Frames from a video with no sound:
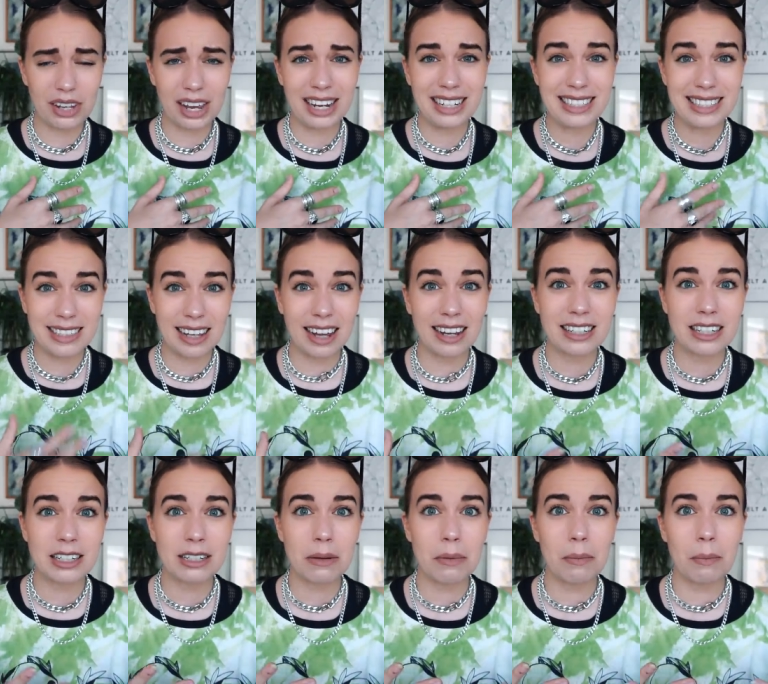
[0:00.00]
I
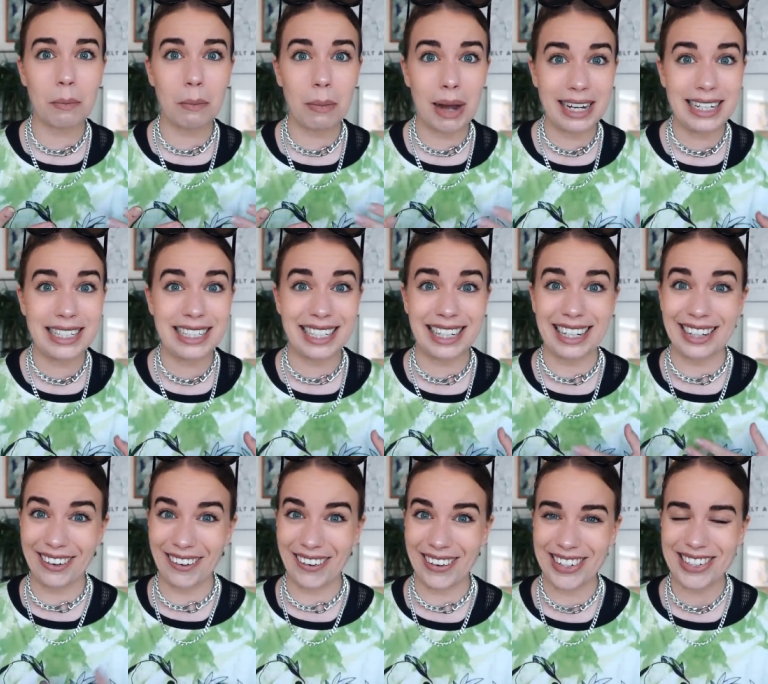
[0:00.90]
started minding
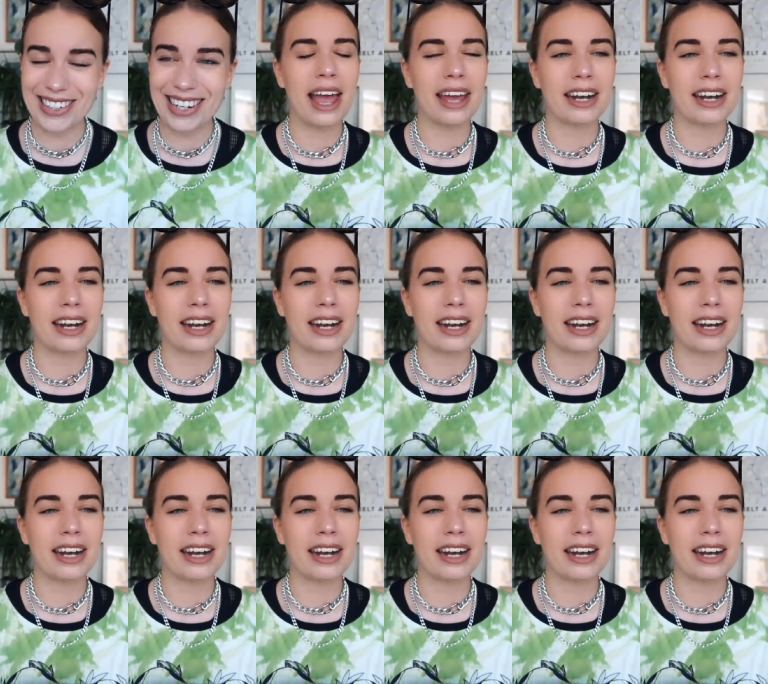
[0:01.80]
a lot